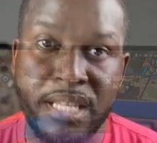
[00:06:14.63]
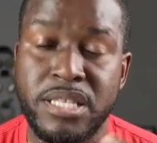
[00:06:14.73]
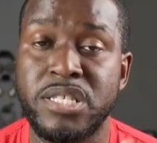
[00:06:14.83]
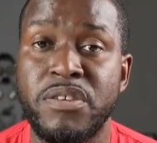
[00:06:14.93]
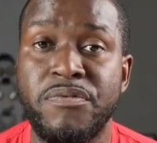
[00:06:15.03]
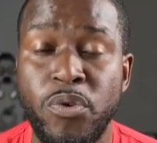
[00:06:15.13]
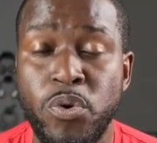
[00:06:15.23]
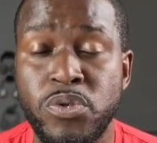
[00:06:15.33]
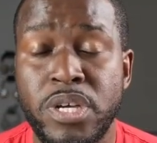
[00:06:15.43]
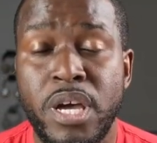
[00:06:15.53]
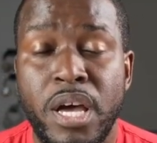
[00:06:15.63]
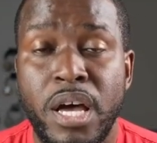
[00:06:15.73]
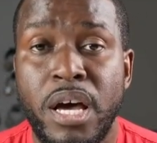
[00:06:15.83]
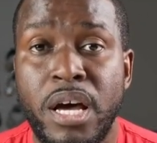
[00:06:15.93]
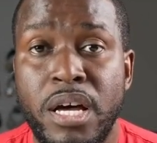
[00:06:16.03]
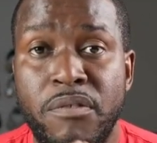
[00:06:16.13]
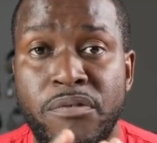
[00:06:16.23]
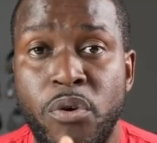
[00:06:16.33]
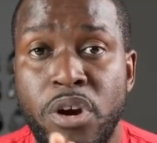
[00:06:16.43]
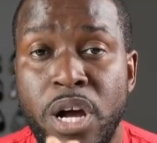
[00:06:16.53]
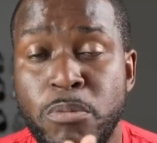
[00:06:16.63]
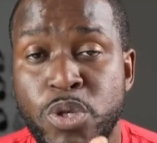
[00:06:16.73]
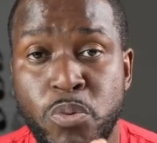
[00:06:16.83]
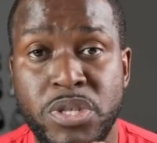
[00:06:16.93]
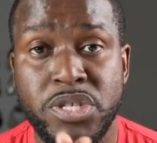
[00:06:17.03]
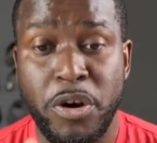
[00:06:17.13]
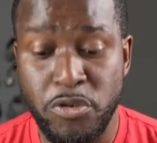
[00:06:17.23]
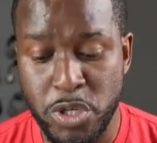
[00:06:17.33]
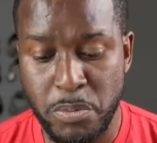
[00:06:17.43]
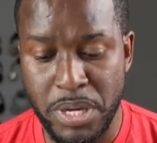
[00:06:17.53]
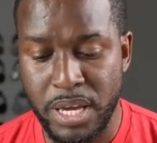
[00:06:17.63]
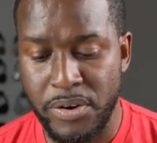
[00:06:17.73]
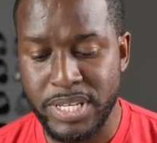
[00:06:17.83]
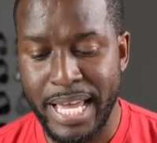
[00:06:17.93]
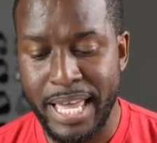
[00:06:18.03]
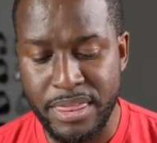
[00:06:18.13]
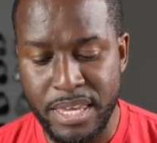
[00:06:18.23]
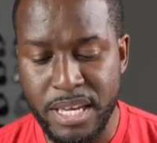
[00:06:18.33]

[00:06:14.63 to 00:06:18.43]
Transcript: Now the Z Fold 4 comes with stereo speakers, and